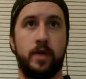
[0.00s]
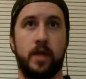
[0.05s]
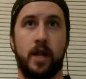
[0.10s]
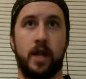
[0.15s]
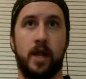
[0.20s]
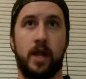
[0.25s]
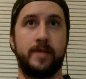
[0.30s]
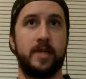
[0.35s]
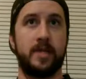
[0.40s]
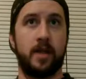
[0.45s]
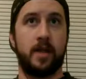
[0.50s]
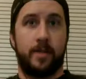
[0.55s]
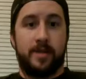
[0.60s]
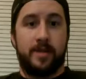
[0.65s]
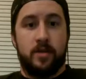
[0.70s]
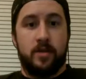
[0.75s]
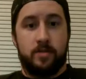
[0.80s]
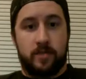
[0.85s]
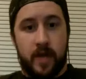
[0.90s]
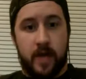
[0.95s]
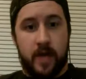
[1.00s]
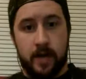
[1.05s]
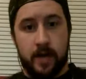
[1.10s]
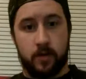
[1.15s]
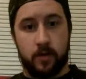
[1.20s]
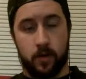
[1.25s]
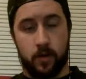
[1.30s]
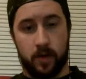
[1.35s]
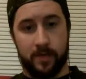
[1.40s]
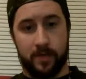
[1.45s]
and I mean, you've got a
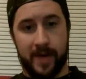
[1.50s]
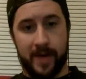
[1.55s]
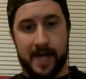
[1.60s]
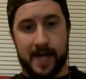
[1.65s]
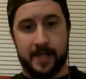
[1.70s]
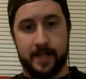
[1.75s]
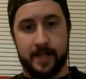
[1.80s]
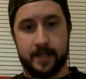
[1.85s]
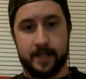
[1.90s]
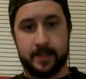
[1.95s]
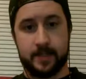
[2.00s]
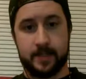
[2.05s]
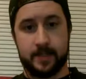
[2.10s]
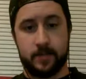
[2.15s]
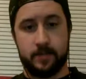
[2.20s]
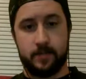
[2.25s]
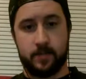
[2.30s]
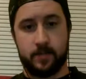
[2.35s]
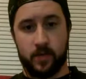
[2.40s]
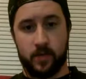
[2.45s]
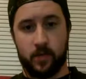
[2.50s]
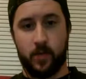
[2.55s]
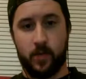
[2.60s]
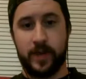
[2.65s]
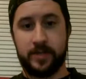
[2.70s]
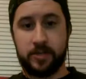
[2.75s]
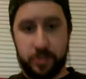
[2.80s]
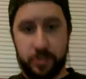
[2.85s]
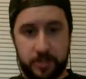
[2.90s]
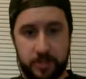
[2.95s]
quarterback
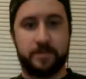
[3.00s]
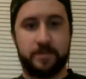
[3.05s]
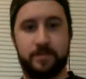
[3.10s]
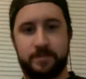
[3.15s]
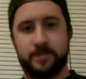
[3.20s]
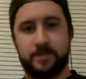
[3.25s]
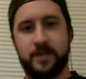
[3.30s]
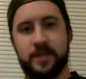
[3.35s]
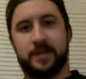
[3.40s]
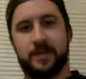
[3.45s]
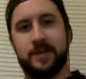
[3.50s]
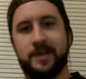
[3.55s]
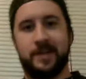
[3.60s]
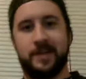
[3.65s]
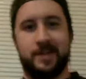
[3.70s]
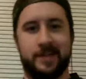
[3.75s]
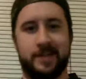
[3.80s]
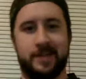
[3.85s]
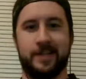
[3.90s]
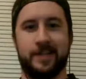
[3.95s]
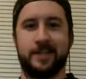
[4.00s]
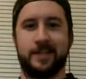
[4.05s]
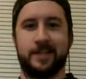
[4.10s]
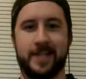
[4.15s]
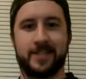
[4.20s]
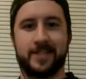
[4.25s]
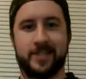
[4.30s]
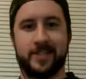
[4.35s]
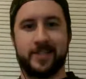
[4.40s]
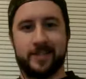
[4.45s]
which
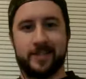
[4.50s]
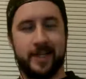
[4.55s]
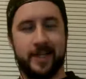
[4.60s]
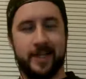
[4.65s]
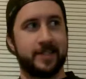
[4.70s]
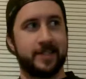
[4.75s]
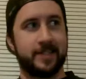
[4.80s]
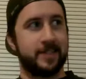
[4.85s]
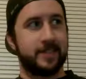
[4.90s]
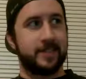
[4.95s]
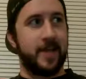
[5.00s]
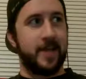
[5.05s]
let's not